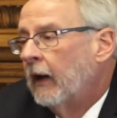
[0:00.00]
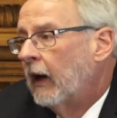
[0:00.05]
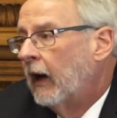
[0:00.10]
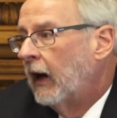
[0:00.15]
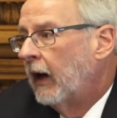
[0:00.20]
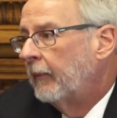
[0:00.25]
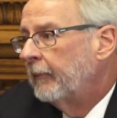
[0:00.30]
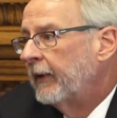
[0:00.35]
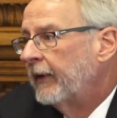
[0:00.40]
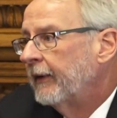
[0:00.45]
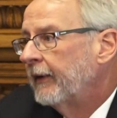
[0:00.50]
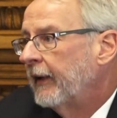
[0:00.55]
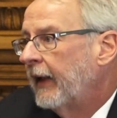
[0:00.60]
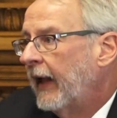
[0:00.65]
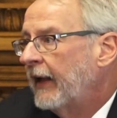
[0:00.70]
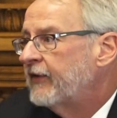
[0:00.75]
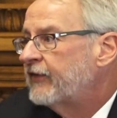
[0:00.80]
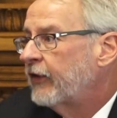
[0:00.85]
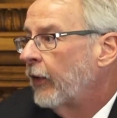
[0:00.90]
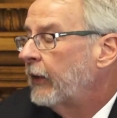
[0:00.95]

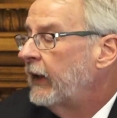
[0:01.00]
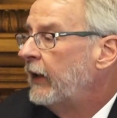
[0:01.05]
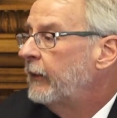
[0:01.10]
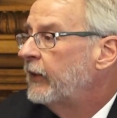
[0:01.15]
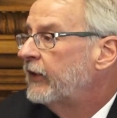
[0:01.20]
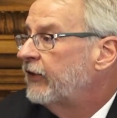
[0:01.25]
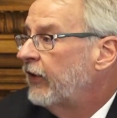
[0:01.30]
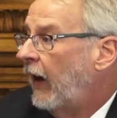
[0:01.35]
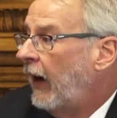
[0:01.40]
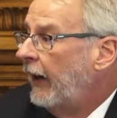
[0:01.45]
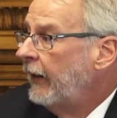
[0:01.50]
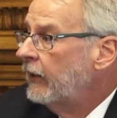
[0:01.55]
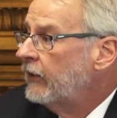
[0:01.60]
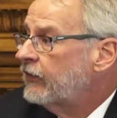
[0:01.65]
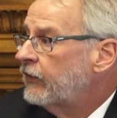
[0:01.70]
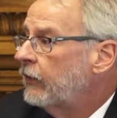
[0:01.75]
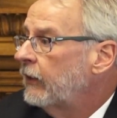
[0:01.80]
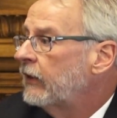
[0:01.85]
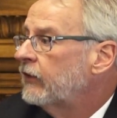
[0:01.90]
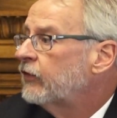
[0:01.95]
And so he
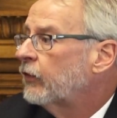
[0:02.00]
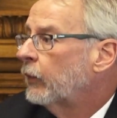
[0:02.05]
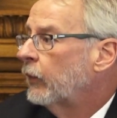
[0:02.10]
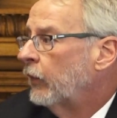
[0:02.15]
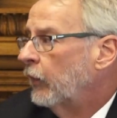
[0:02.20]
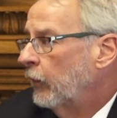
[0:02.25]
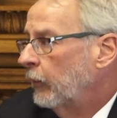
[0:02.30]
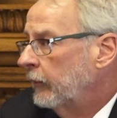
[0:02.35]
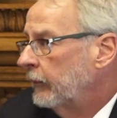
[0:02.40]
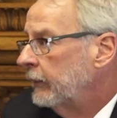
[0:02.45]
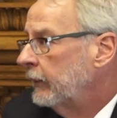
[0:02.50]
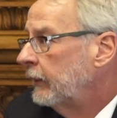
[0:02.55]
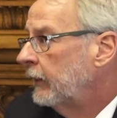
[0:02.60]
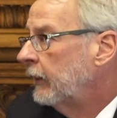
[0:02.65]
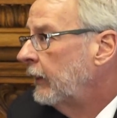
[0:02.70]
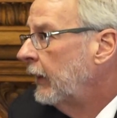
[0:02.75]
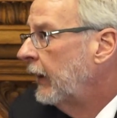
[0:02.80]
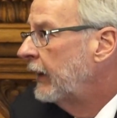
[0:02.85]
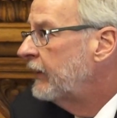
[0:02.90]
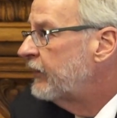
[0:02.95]
retires to his room
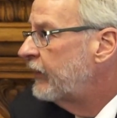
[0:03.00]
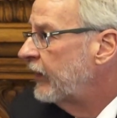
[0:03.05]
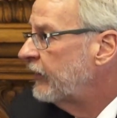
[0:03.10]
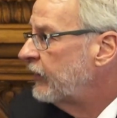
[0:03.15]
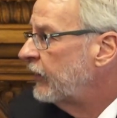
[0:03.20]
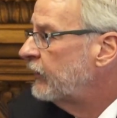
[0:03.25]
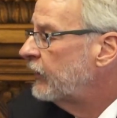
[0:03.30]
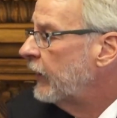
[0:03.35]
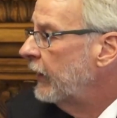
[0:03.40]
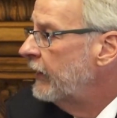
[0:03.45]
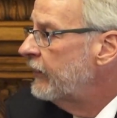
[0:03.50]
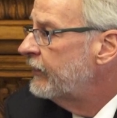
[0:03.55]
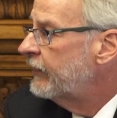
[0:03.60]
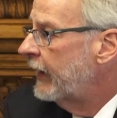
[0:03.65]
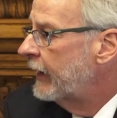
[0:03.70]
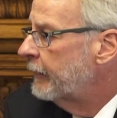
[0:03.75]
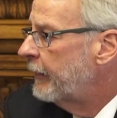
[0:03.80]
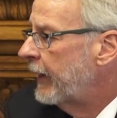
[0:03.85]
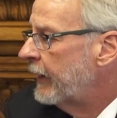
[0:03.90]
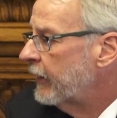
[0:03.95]
and says he's going to
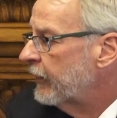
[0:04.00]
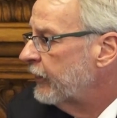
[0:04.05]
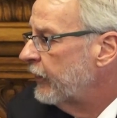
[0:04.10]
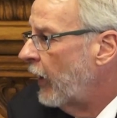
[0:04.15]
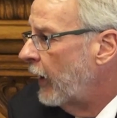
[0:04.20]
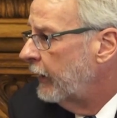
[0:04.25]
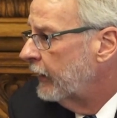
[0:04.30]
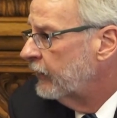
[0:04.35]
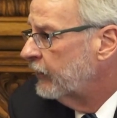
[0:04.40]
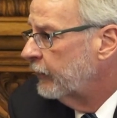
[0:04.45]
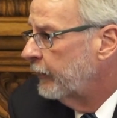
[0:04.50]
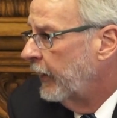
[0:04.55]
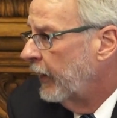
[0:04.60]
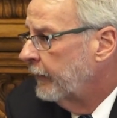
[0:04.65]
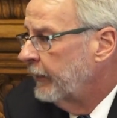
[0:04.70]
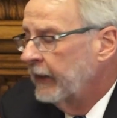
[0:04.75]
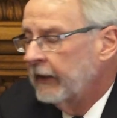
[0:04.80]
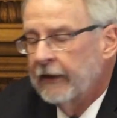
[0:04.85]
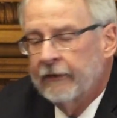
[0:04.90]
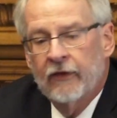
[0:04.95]
set about a thought
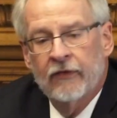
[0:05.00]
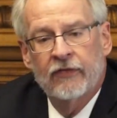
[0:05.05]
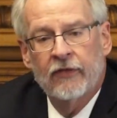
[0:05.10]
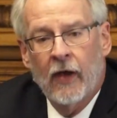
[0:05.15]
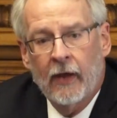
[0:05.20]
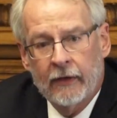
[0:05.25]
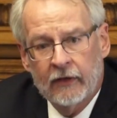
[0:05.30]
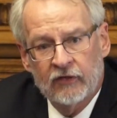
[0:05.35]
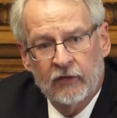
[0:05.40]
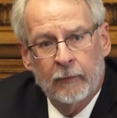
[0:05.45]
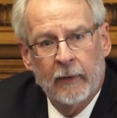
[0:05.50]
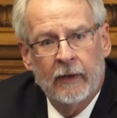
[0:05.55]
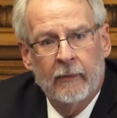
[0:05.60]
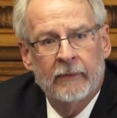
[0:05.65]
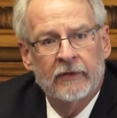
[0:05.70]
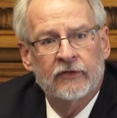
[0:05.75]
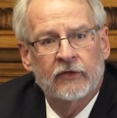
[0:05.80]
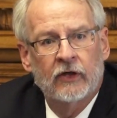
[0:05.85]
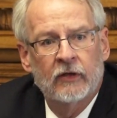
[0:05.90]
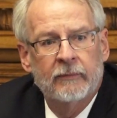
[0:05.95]
experiment, and the thought
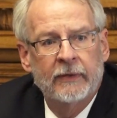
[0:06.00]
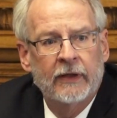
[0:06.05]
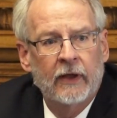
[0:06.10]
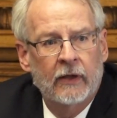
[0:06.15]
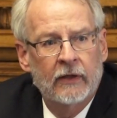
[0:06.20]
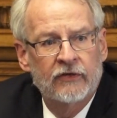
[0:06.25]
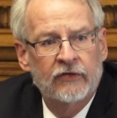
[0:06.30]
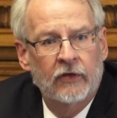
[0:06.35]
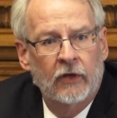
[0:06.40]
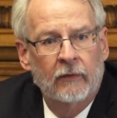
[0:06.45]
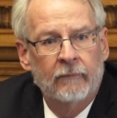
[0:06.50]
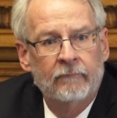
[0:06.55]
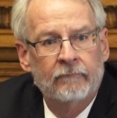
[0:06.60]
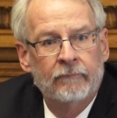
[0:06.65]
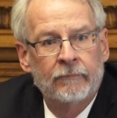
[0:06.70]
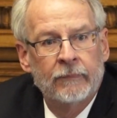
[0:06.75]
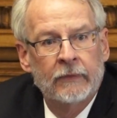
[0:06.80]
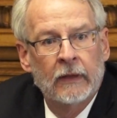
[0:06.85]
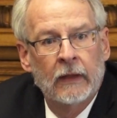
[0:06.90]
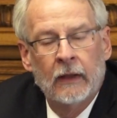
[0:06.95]
experiment's going to be on his own.
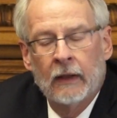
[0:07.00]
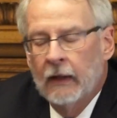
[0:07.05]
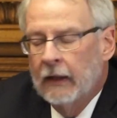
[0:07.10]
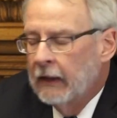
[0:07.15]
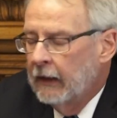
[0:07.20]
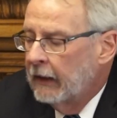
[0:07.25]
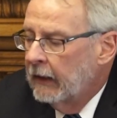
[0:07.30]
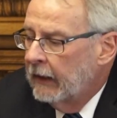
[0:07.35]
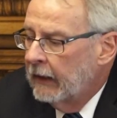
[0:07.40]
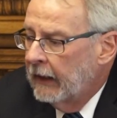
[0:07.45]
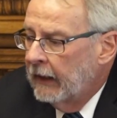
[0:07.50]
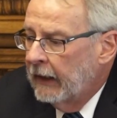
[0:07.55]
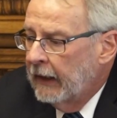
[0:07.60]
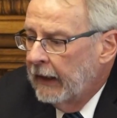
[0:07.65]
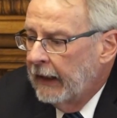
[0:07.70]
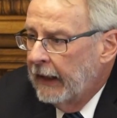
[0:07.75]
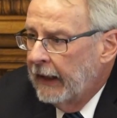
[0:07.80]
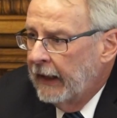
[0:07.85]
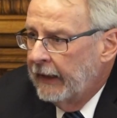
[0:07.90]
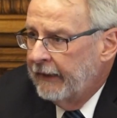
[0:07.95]

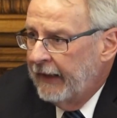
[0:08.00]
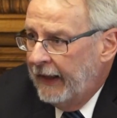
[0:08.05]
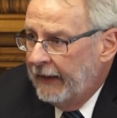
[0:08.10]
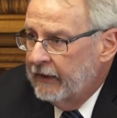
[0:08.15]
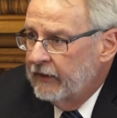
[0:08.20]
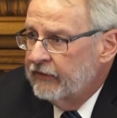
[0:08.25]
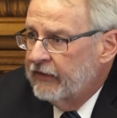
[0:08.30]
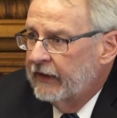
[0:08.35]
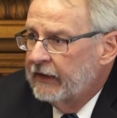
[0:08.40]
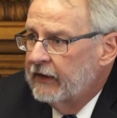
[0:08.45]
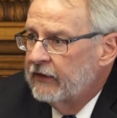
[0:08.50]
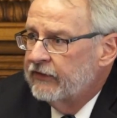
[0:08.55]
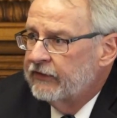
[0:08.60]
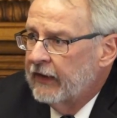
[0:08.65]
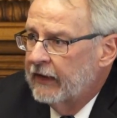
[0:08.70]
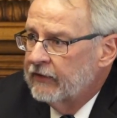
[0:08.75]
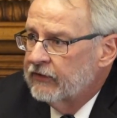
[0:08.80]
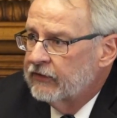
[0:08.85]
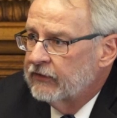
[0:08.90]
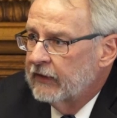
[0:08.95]
And that is that he
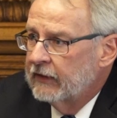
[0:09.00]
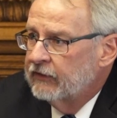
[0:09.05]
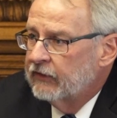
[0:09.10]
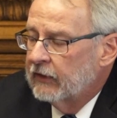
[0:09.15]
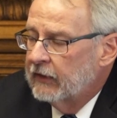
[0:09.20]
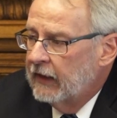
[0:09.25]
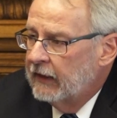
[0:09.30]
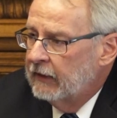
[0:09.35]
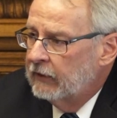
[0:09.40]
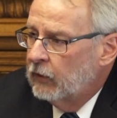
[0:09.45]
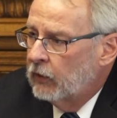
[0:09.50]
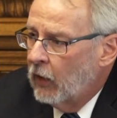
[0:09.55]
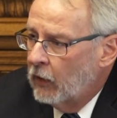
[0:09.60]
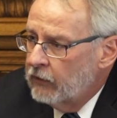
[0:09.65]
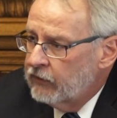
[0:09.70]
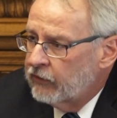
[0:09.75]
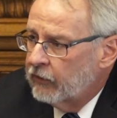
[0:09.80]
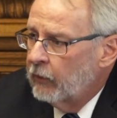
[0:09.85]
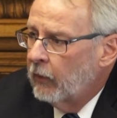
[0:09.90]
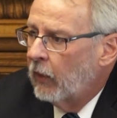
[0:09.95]
says, he
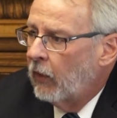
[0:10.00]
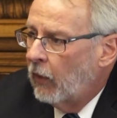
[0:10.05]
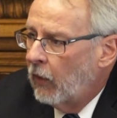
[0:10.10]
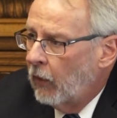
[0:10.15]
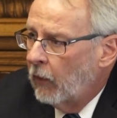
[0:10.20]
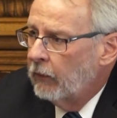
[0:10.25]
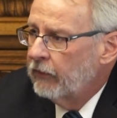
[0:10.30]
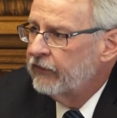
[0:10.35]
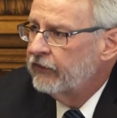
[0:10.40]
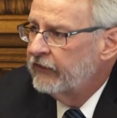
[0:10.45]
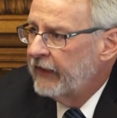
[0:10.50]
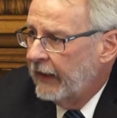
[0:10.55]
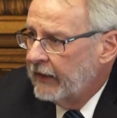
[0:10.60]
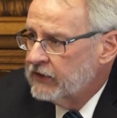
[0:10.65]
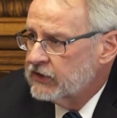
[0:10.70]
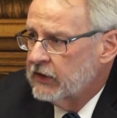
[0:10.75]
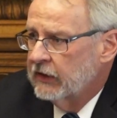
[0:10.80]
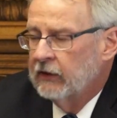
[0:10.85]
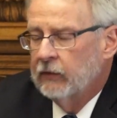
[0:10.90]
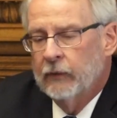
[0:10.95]
goes through a whole
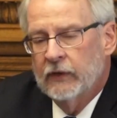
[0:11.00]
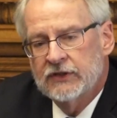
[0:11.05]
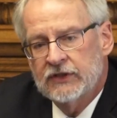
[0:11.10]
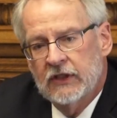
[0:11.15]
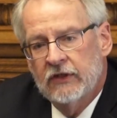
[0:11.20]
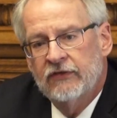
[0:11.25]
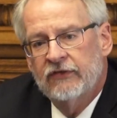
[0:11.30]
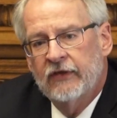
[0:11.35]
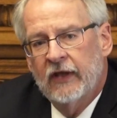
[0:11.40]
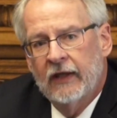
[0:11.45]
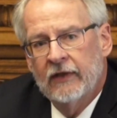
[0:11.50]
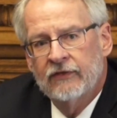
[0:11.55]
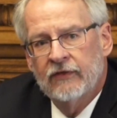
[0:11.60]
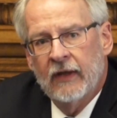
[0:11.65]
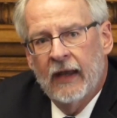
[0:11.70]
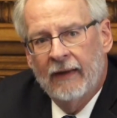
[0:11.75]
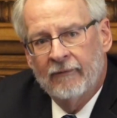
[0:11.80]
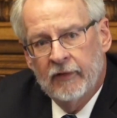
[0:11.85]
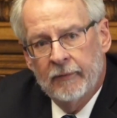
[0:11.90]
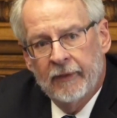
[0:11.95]
section in which he says,
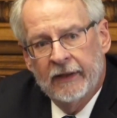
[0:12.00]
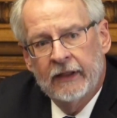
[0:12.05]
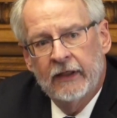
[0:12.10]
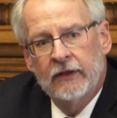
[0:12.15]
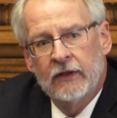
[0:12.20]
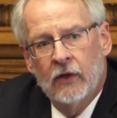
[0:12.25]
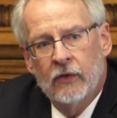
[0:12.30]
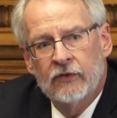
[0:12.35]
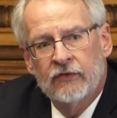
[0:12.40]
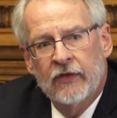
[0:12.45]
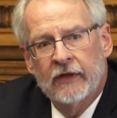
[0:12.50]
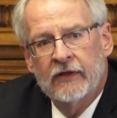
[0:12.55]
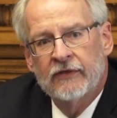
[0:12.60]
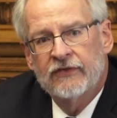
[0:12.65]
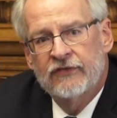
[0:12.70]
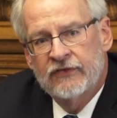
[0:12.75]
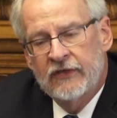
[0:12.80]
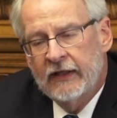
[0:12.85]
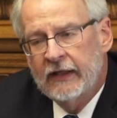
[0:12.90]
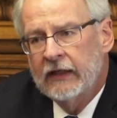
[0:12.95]
everybody knows that a
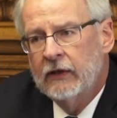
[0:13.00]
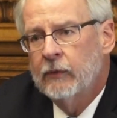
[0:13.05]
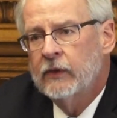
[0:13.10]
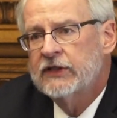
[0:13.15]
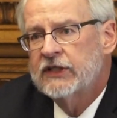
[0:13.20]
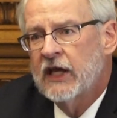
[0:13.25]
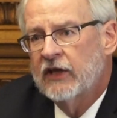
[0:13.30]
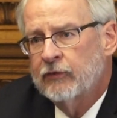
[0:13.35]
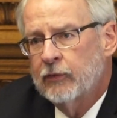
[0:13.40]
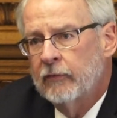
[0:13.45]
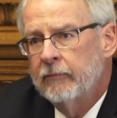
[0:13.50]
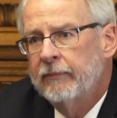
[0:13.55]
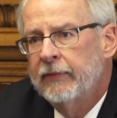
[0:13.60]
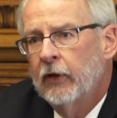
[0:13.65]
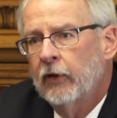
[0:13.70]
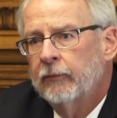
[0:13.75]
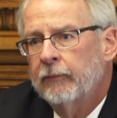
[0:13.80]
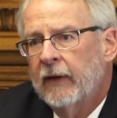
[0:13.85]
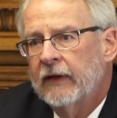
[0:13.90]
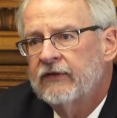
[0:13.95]
city which has been
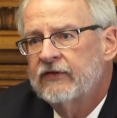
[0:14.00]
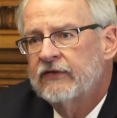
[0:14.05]
built by